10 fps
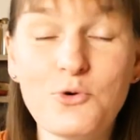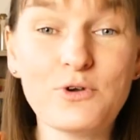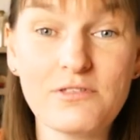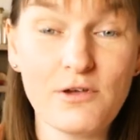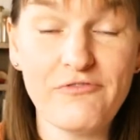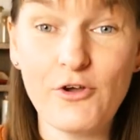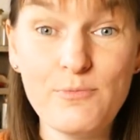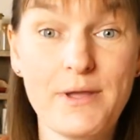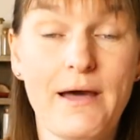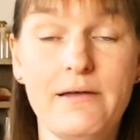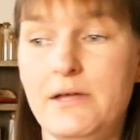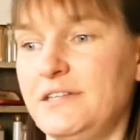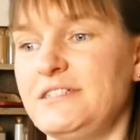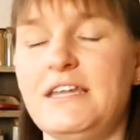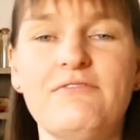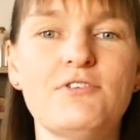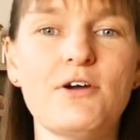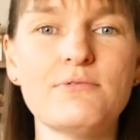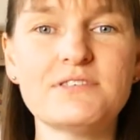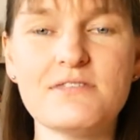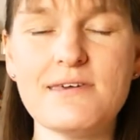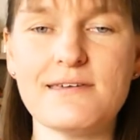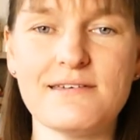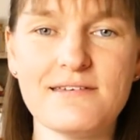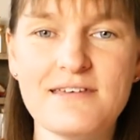ornithophobia. Didn't even know it was a thing.